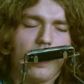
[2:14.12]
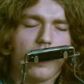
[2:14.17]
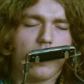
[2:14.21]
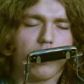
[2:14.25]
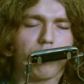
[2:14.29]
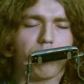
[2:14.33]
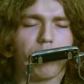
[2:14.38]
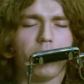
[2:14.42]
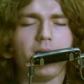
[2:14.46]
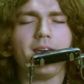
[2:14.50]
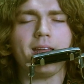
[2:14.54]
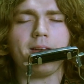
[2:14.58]

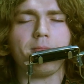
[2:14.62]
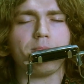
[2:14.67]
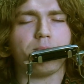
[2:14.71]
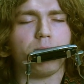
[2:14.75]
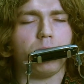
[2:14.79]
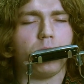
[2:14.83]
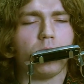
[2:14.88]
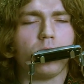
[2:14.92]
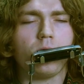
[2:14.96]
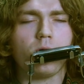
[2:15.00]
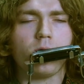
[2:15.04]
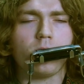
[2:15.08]
A
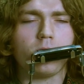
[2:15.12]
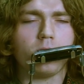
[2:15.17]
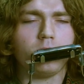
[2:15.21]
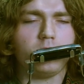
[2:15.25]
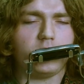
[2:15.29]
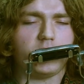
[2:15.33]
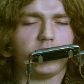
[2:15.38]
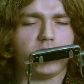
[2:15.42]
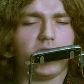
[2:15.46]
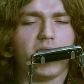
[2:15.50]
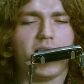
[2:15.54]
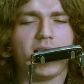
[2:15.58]
pit
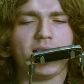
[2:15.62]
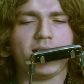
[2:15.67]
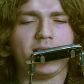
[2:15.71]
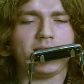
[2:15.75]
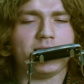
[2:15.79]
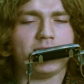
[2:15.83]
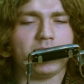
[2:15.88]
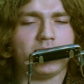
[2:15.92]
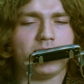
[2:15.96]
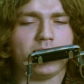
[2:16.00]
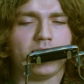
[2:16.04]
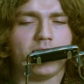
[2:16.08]
bull
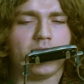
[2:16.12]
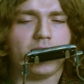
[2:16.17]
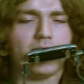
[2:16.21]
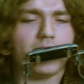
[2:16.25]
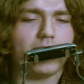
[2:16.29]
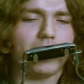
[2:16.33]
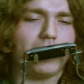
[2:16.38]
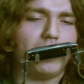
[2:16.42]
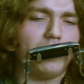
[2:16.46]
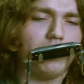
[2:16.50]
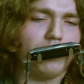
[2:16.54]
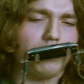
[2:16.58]
chained
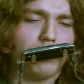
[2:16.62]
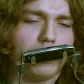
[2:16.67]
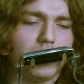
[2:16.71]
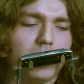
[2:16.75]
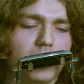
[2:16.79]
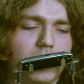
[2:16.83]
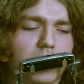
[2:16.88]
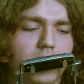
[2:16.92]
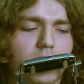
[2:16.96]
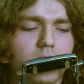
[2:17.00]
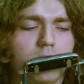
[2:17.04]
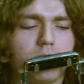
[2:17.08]
up,
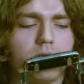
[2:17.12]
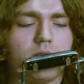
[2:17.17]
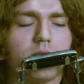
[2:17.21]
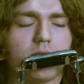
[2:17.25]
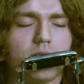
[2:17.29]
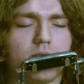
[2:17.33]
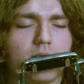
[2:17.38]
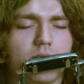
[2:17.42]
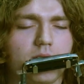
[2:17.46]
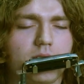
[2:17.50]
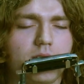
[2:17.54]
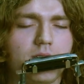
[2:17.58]
but you
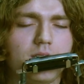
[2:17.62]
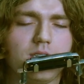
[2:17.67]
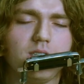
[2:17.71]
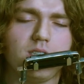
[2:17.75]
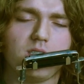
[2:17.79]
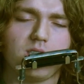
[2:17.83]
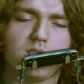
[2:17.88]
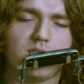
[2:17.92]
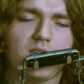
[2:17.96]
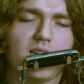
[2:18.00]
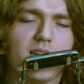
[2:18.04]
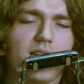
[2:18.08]
couldn't
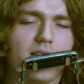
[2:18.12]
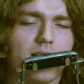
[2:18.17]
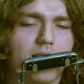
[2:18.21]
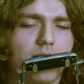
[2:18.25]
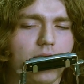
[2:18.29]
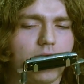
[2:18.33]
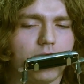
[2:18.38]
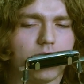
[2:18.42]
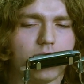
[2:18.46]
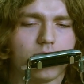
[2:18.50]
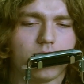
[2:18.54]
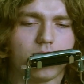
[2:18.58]
see
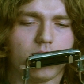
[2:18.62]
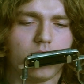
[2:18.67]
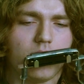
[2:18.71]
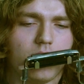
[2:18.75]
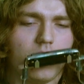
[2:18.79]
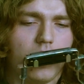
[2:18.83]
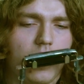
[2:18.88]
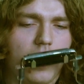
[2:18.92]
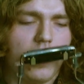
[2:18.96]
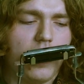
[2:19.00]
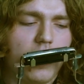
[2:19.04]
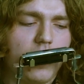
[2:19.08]
it,
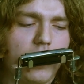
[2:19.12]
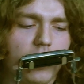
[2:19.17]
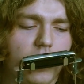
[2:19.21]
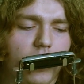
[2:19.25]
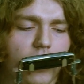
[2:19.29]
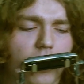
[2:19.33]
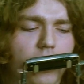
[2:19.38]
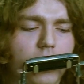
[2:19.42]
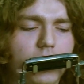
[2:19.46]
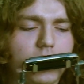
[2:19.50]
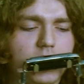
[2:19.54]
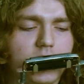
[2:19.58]

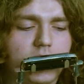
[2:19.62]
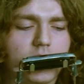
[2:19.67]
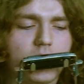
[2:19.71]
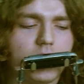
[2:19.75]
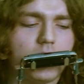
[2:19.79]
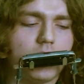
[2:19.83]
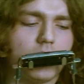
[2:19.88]
could you?